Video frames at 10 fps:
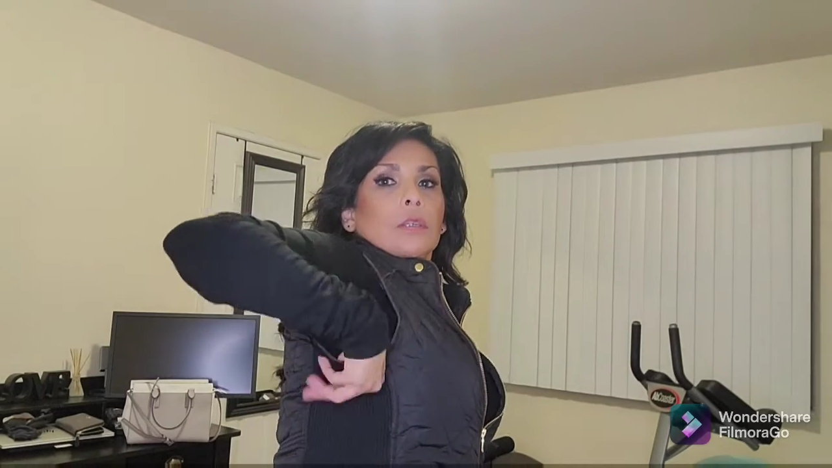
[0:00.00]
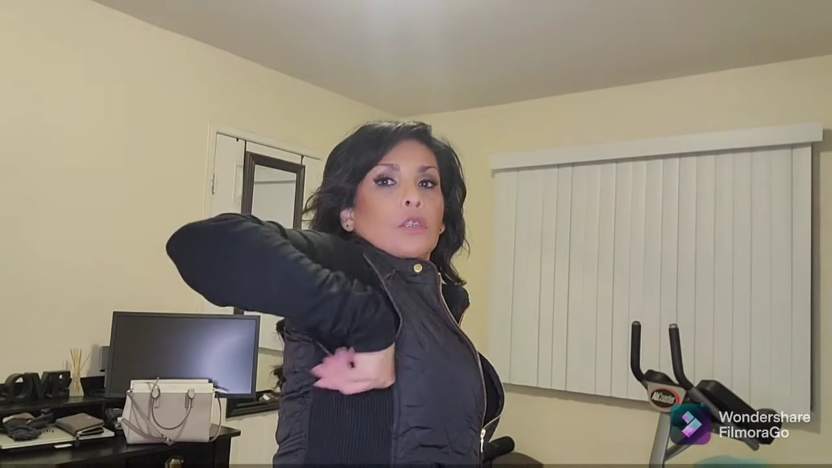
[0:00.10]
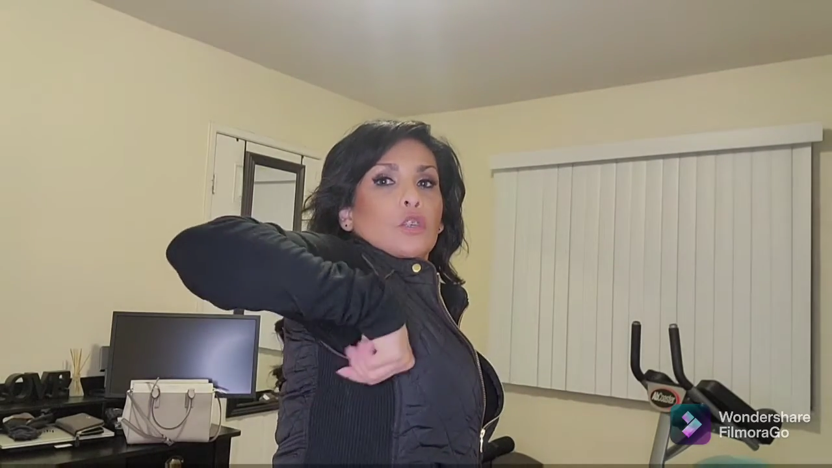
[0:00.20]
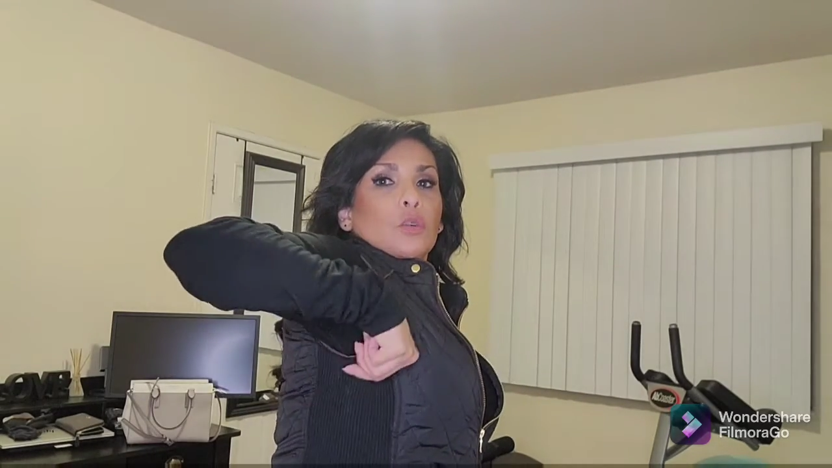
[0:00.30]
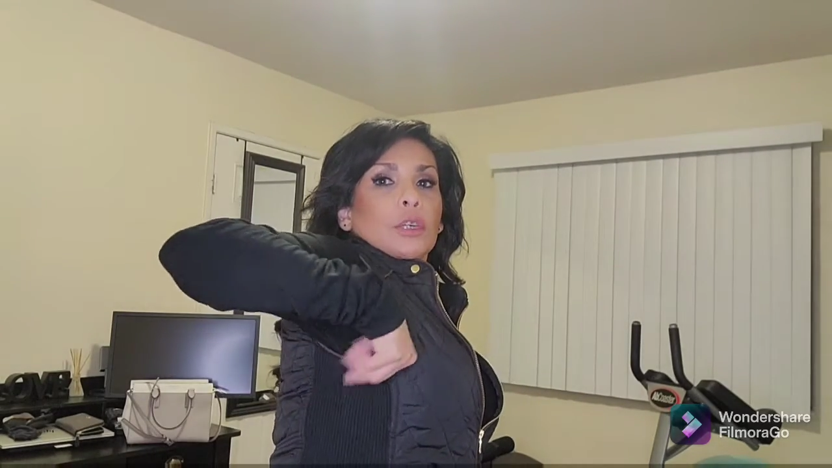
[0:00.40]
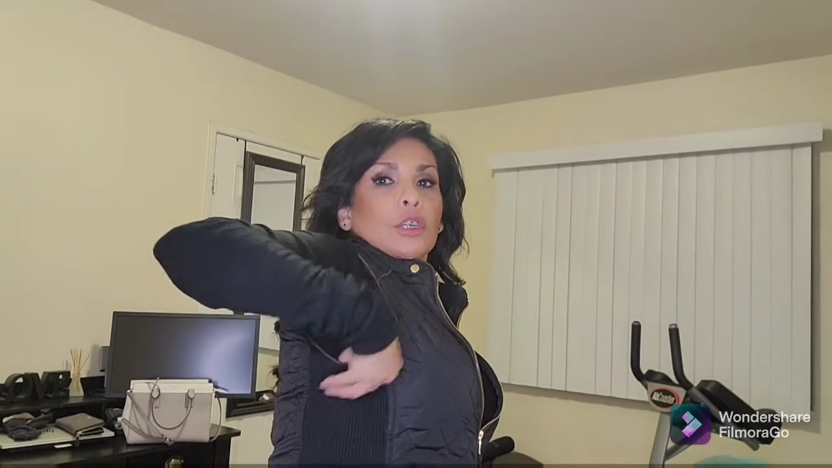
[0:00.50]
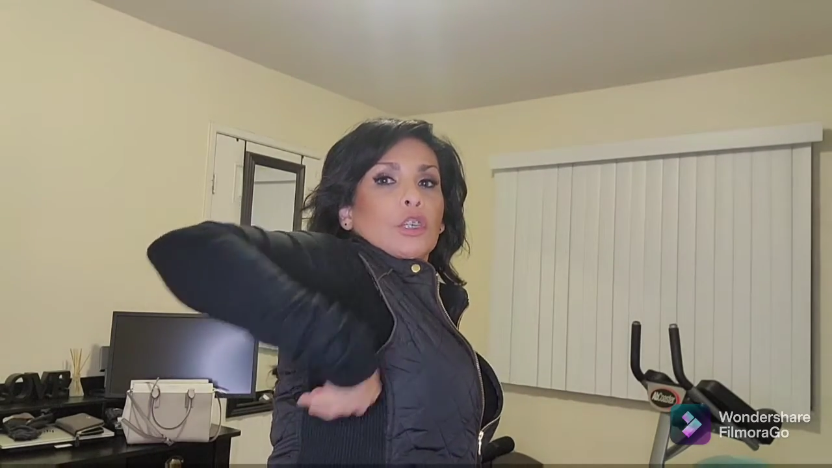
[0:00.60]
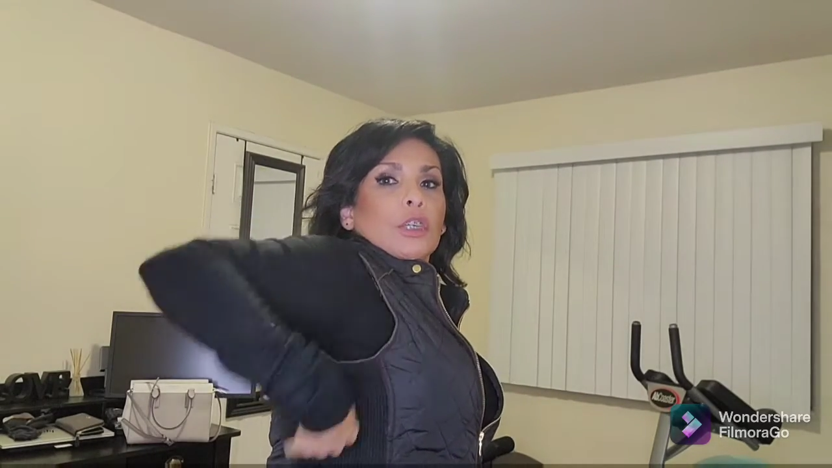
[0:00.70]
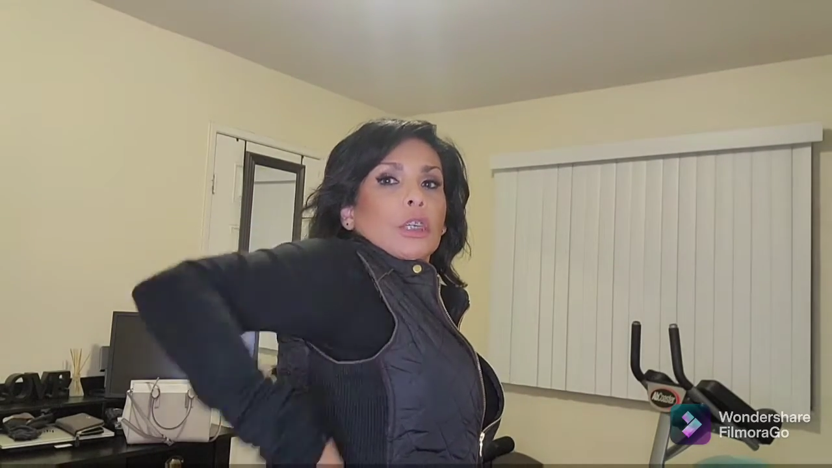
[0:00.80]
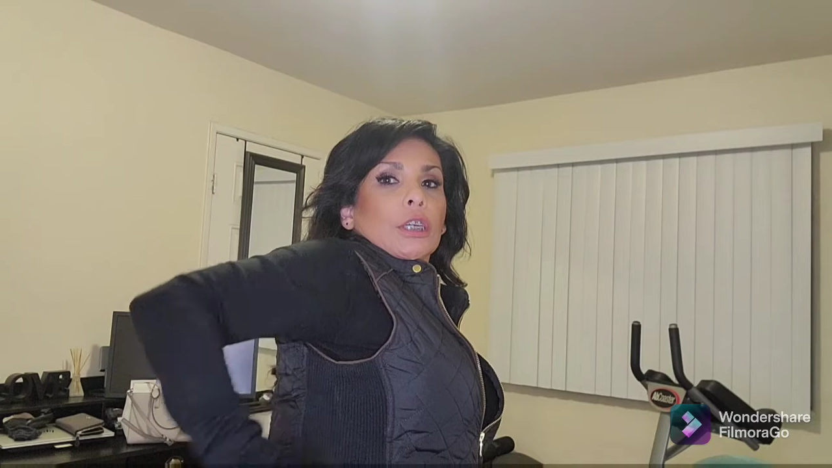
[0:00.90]

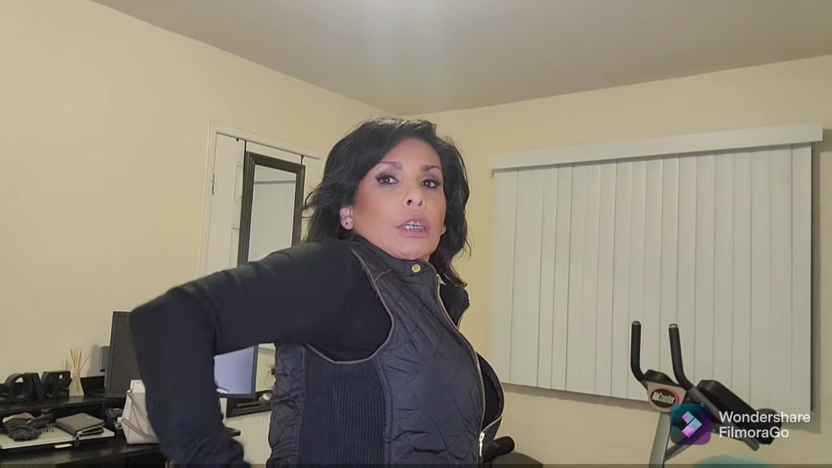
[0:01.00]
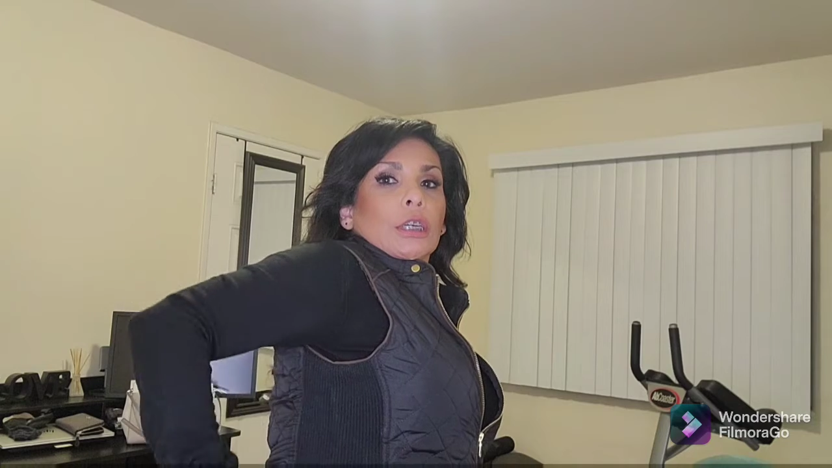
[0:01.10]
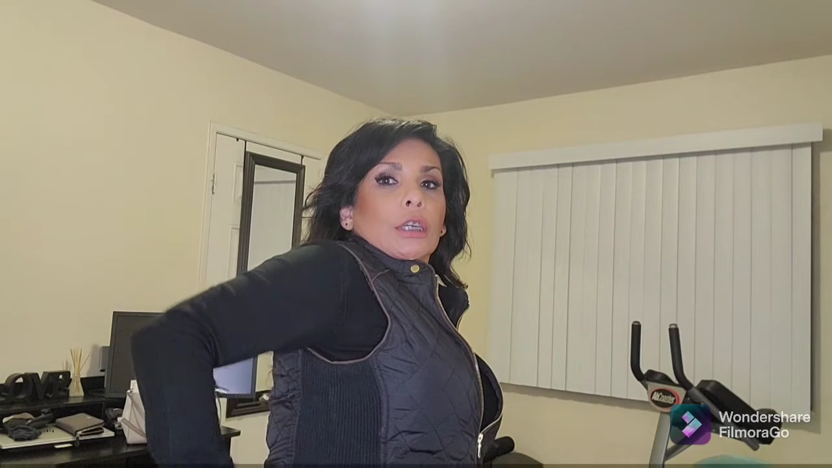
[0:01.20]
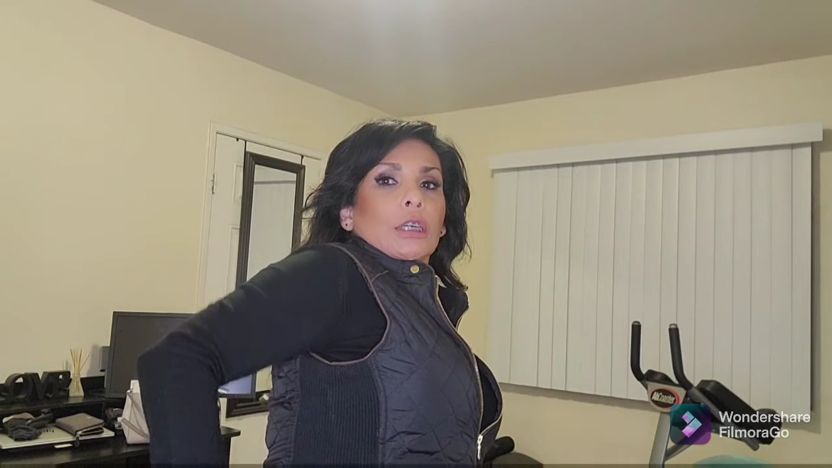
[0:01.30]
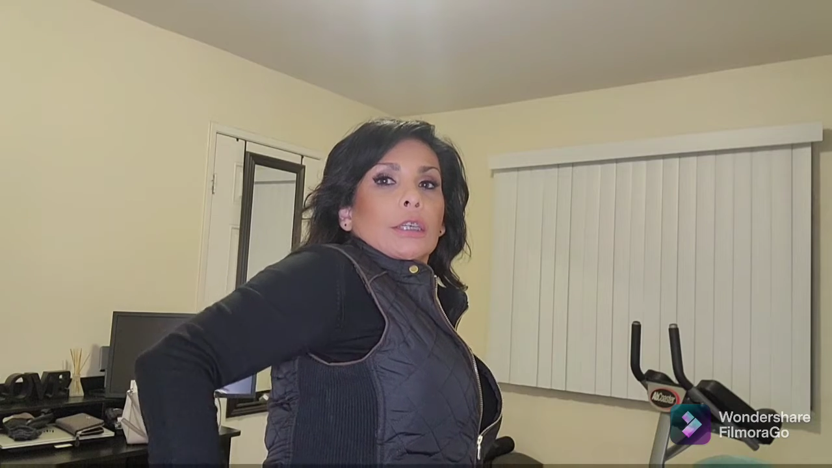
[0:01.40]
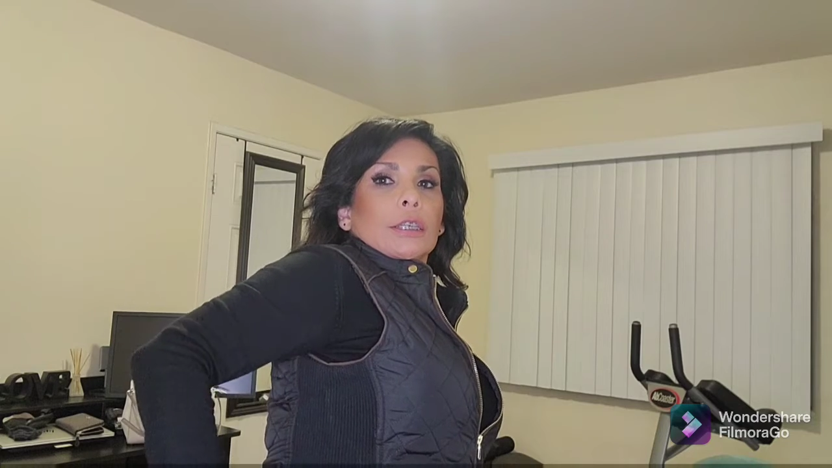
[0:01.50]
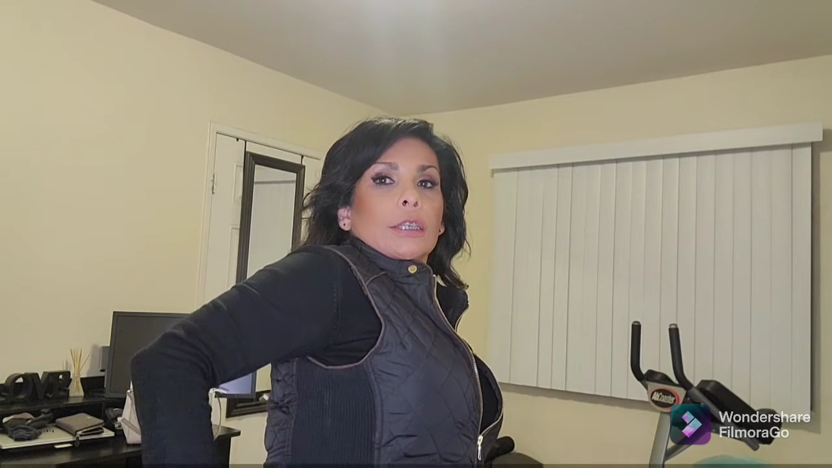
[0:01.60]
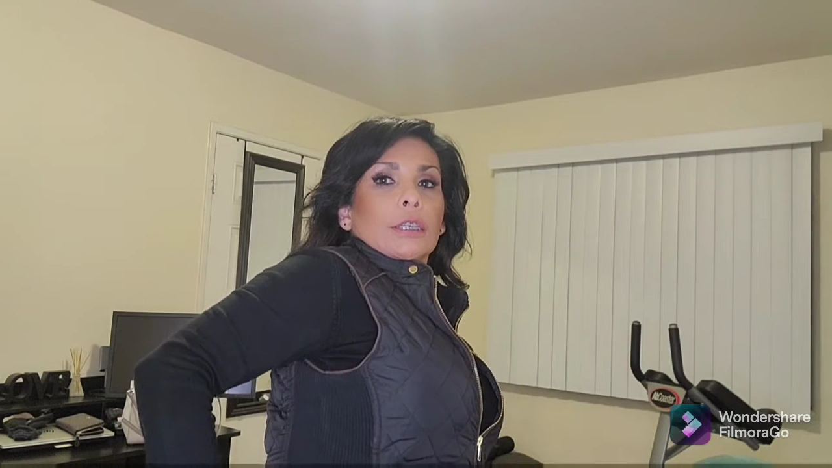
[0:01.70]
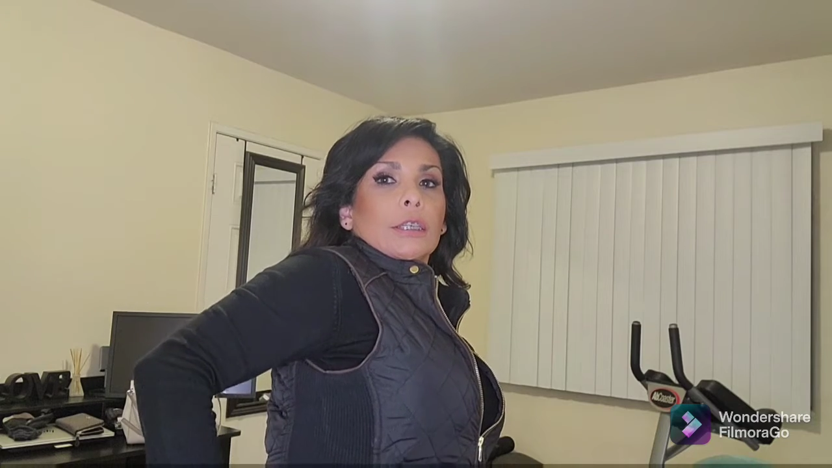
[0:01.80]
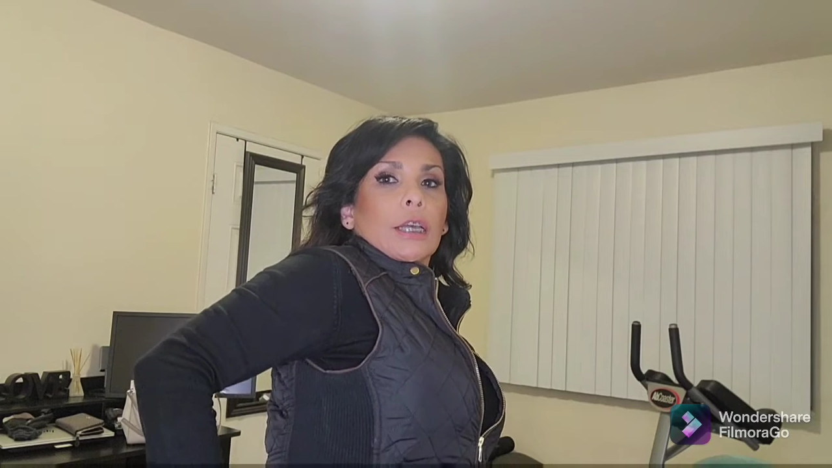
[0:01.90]
stretchy
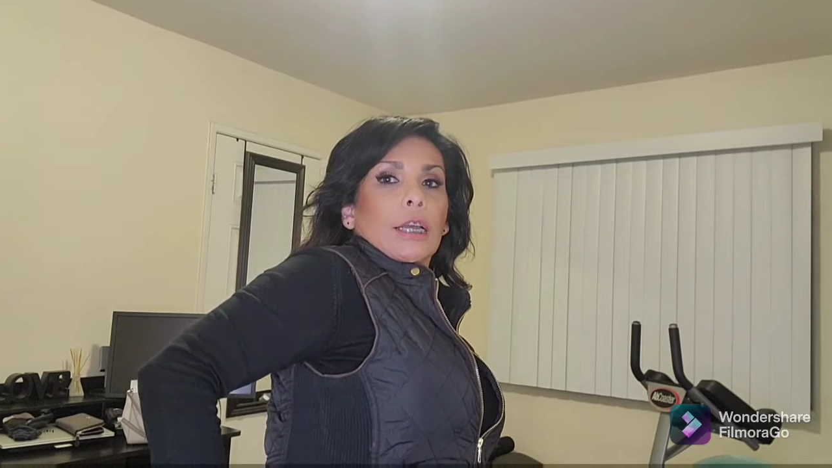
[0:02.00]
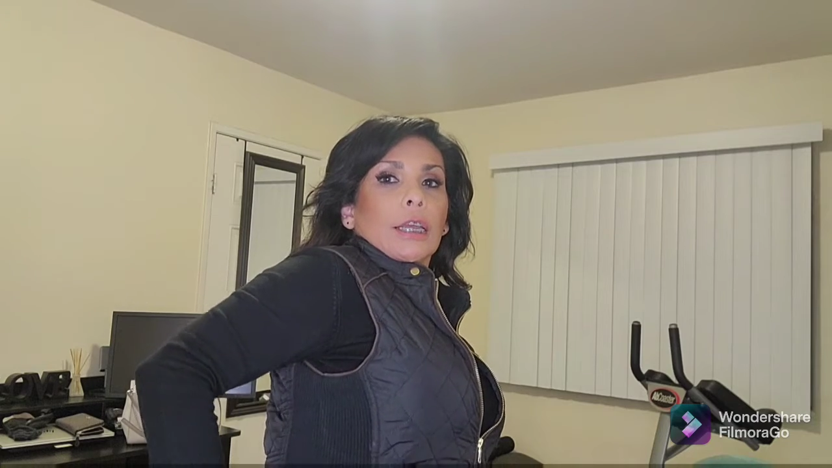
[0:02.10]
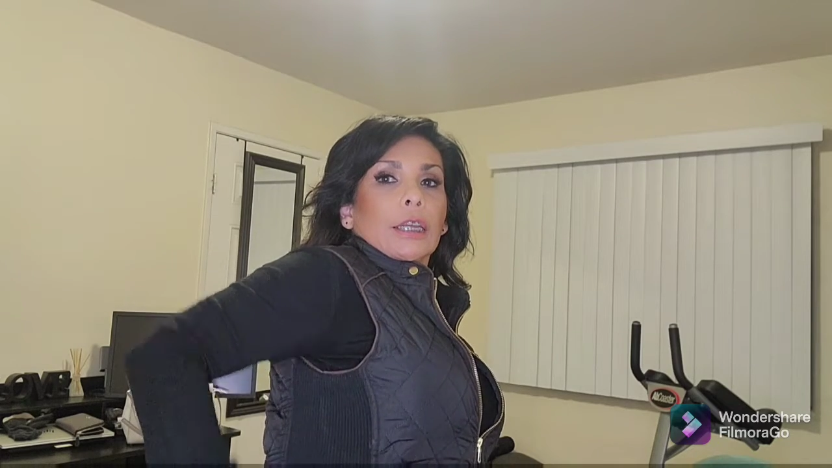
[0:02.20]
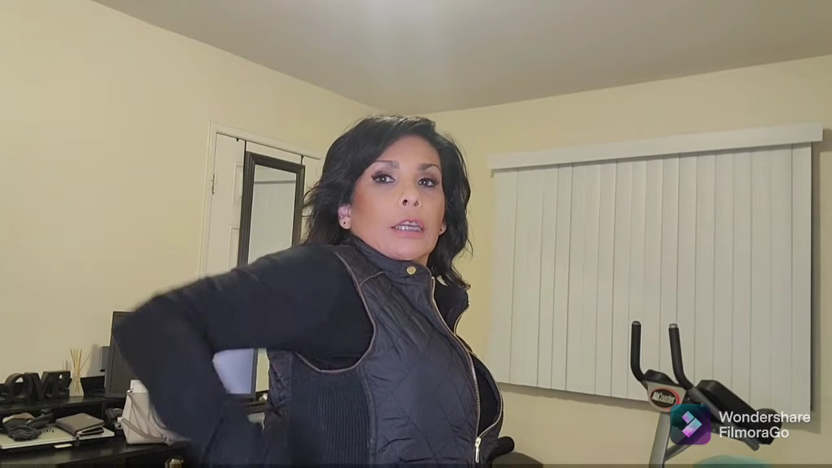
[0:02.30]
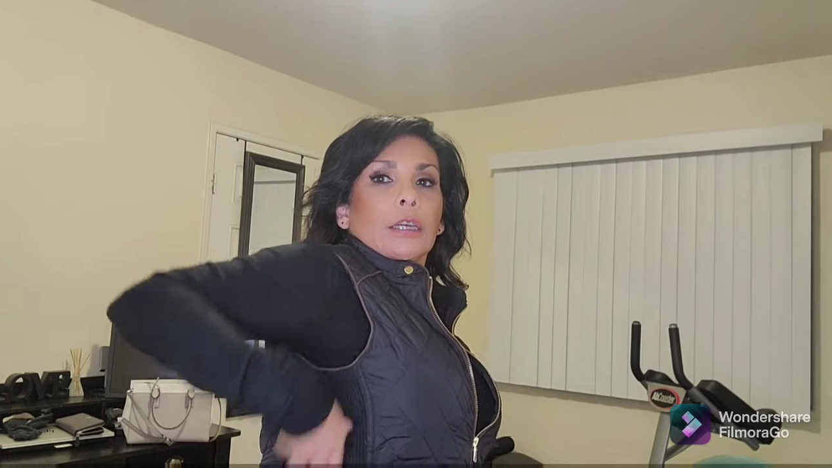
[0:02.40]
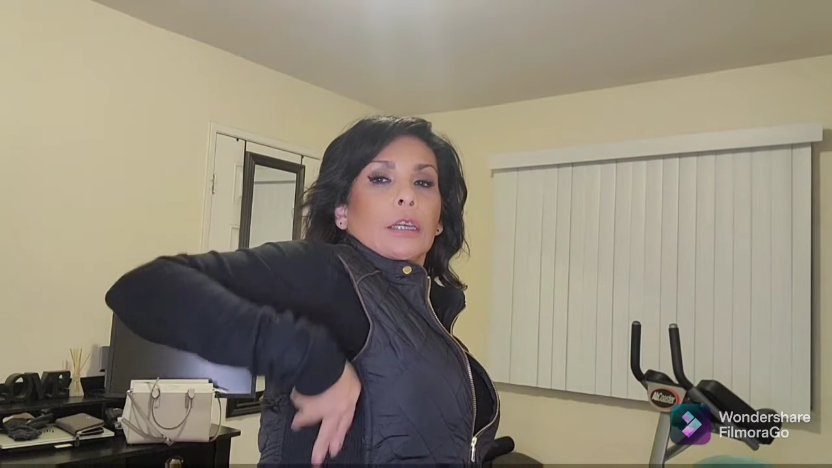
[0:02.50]
side